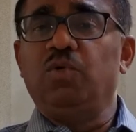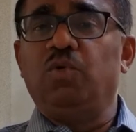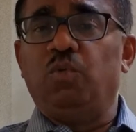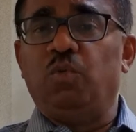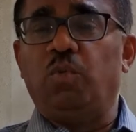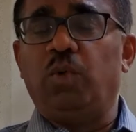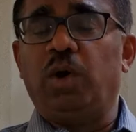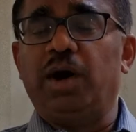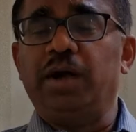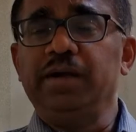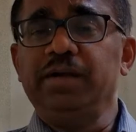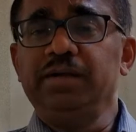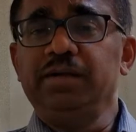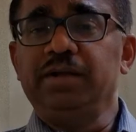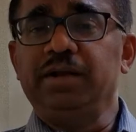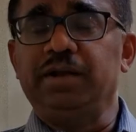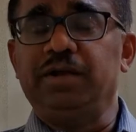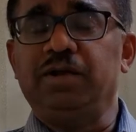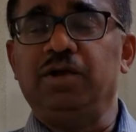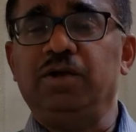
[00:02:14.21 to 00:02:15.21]
One,
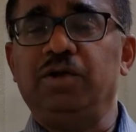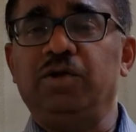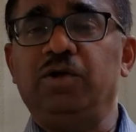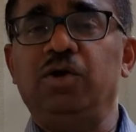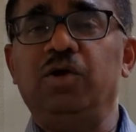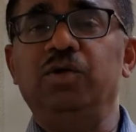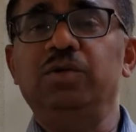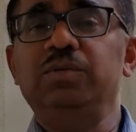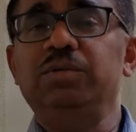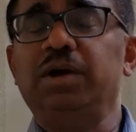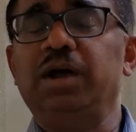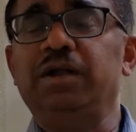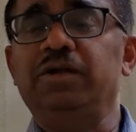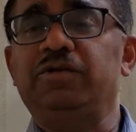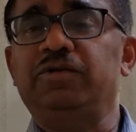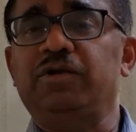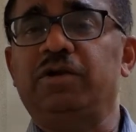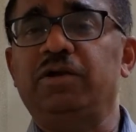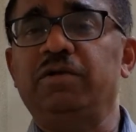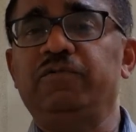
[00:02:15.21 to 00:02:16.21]
it could go
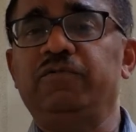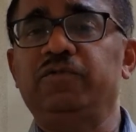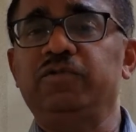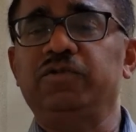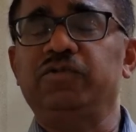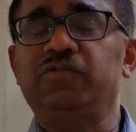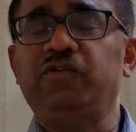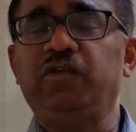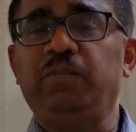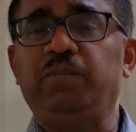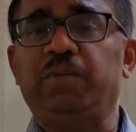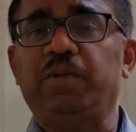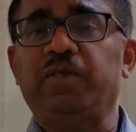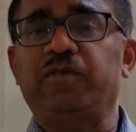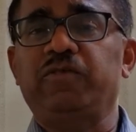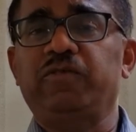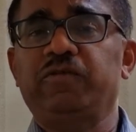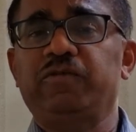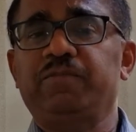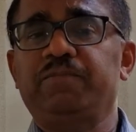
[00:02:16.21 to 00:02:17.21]
and try for the
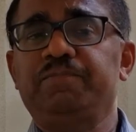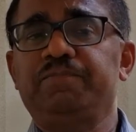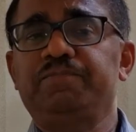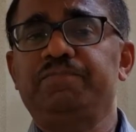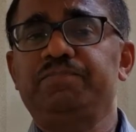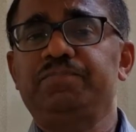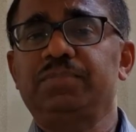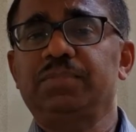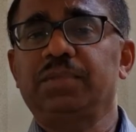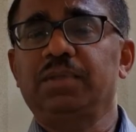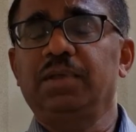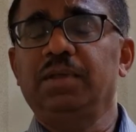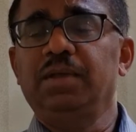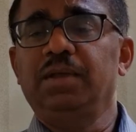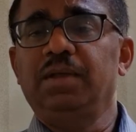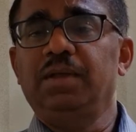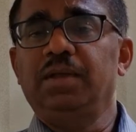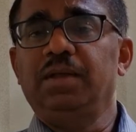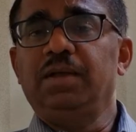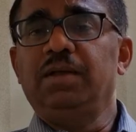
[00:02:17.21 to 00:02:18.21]
cheapest,
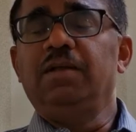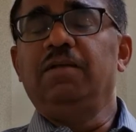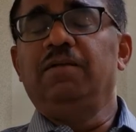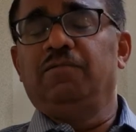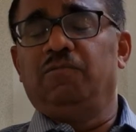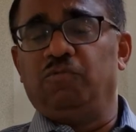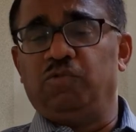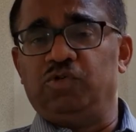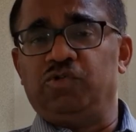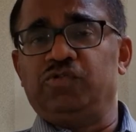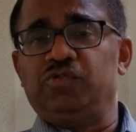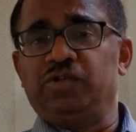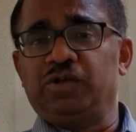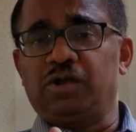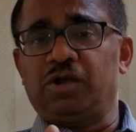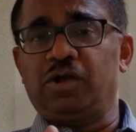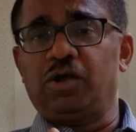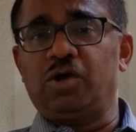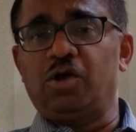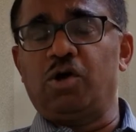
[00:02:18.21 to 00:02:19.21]
which is a
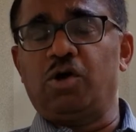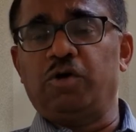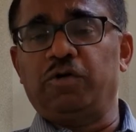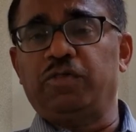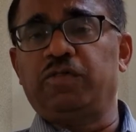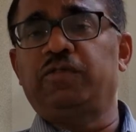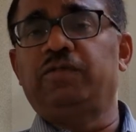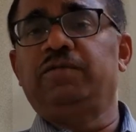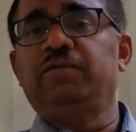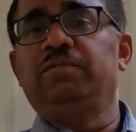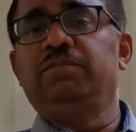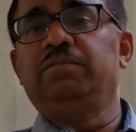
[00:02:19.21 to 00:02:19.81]
cost